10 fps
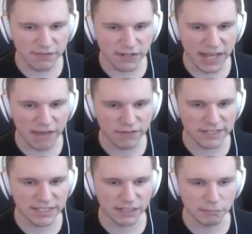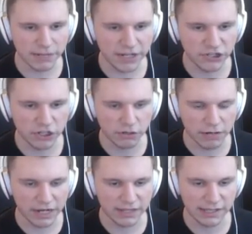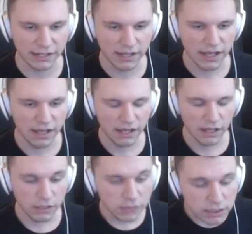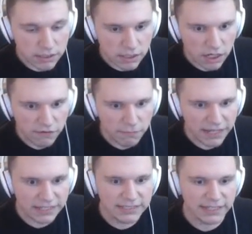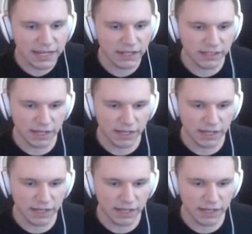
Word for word: even have acceleration or anything? This is not even making sense.